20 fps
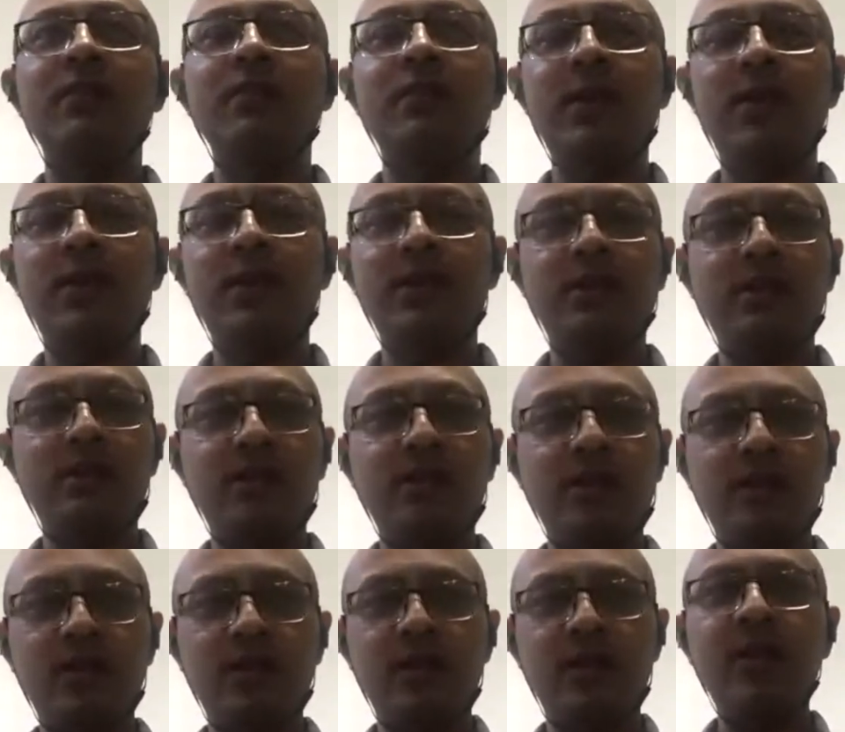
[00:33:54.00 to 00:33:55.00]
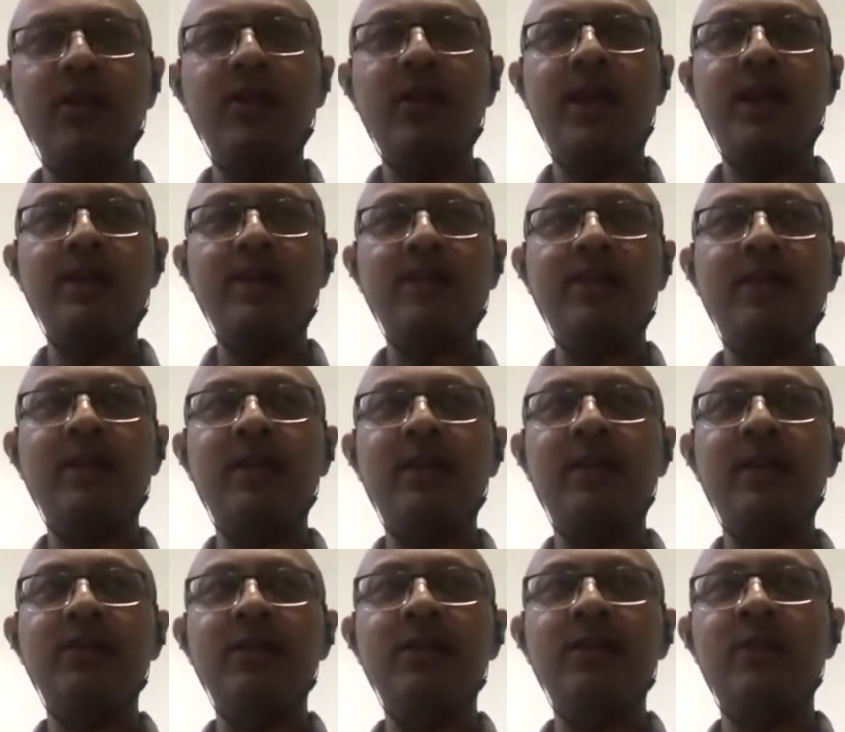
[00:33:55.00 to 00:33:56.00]
when I heard that
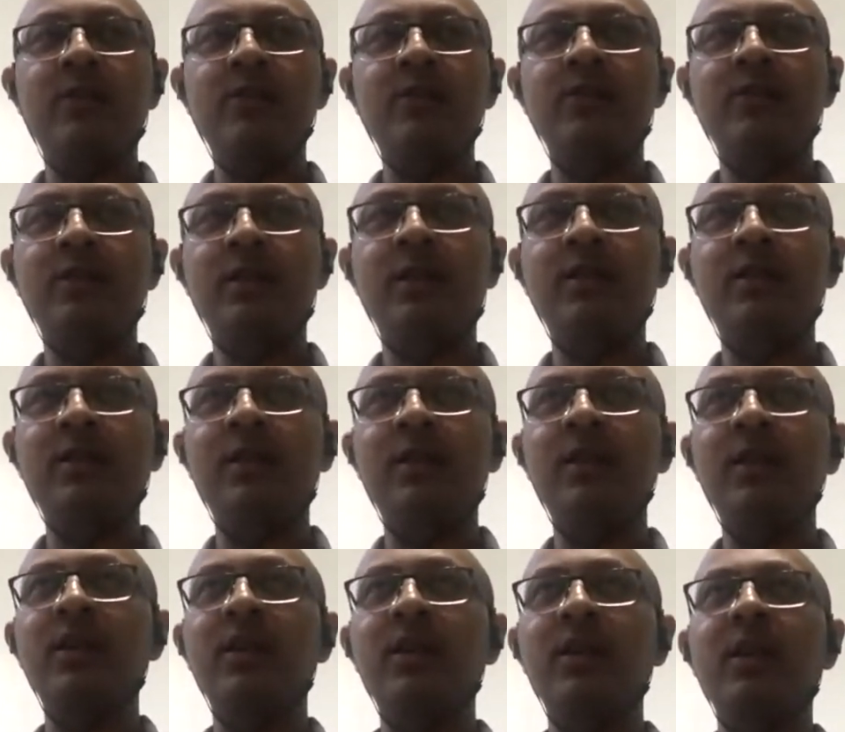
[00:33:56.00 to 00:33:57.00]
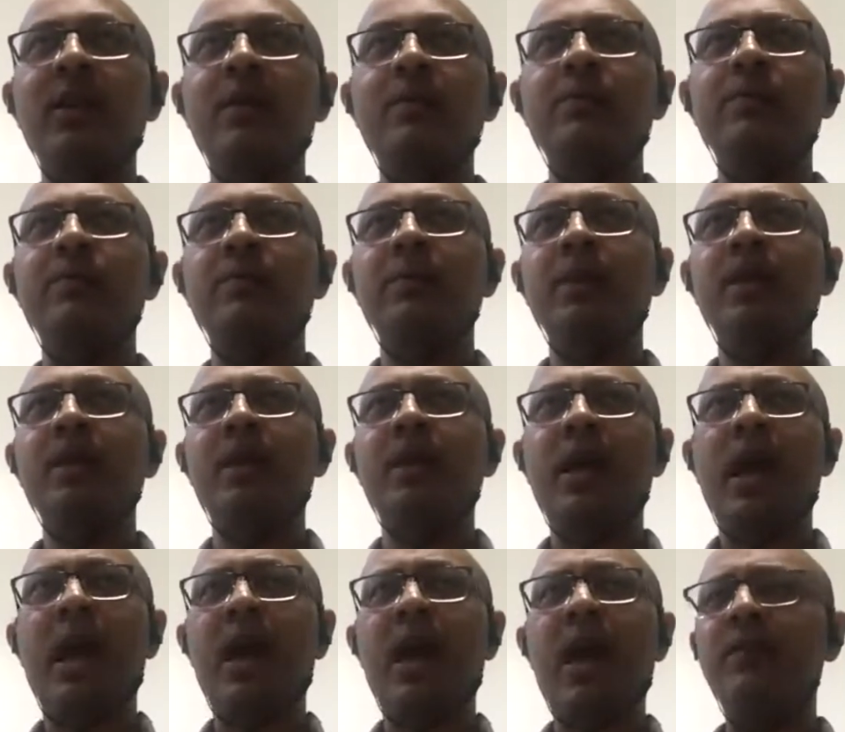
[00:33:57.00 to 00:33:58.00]
sentence, I was thinking,
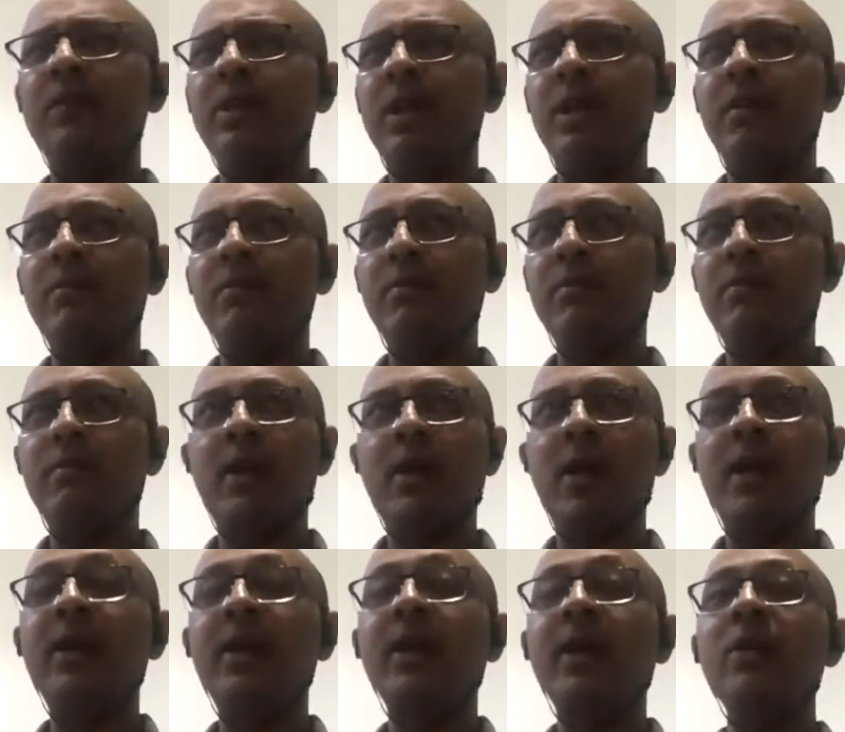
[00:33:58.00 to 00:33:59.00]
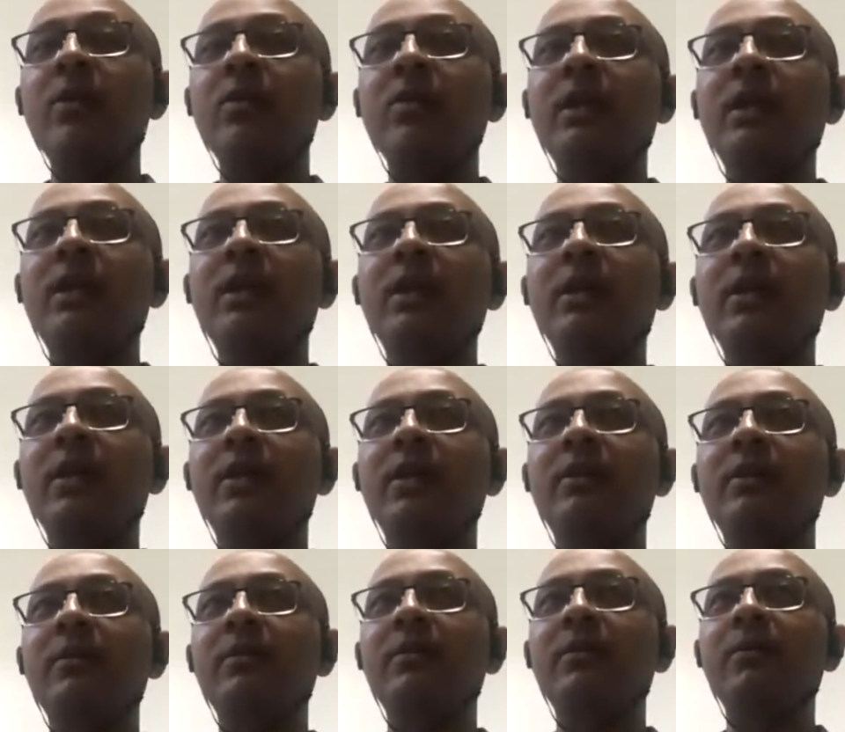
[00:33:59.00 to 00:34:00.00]
I cannot
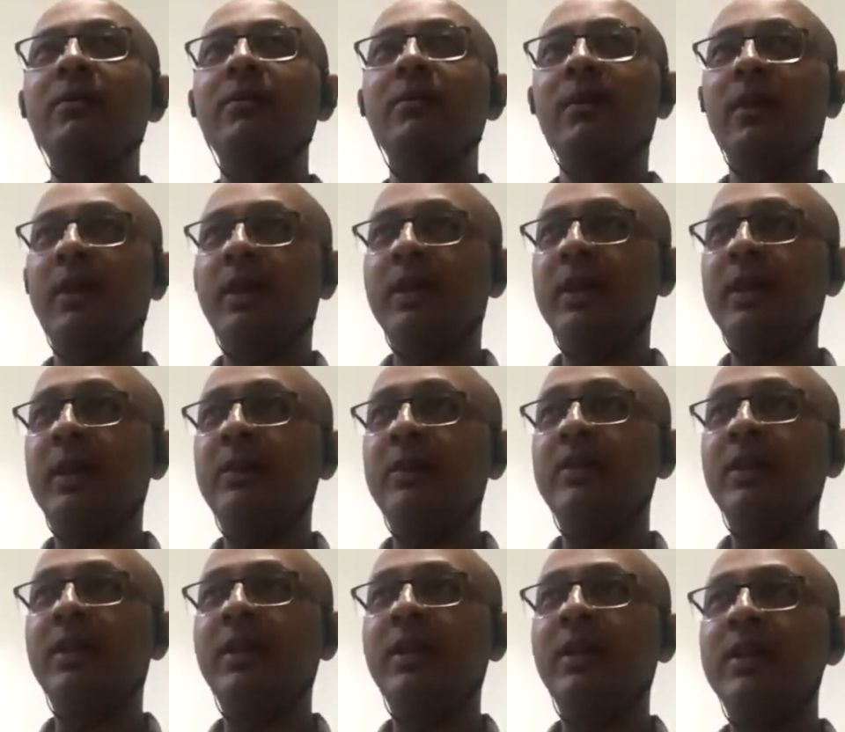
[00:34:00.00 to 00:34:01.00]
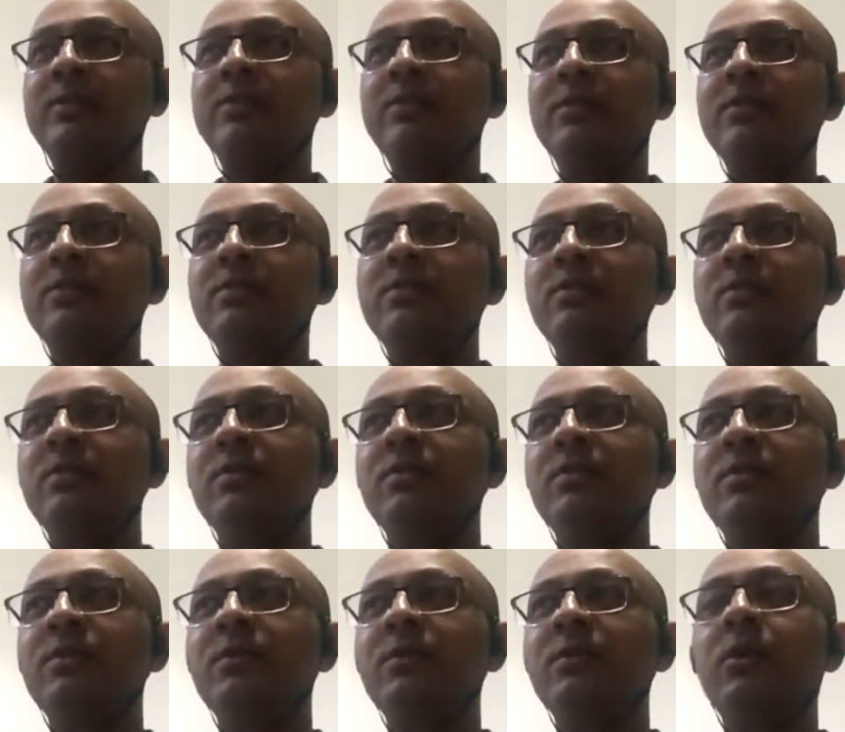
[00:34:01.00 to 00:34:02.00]
recollect in any of the classes
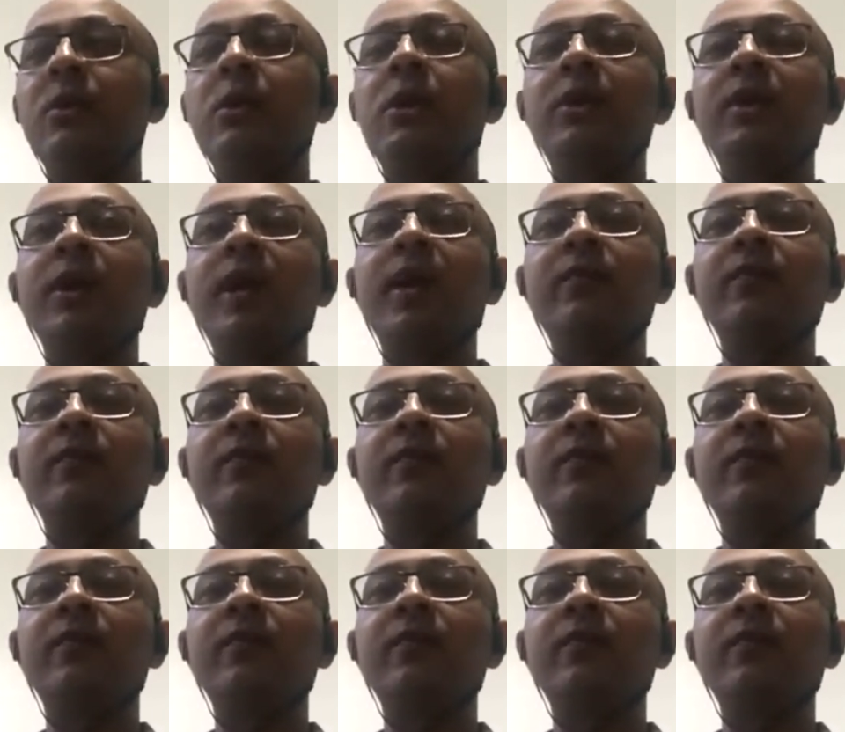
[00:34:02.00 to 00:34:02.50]
or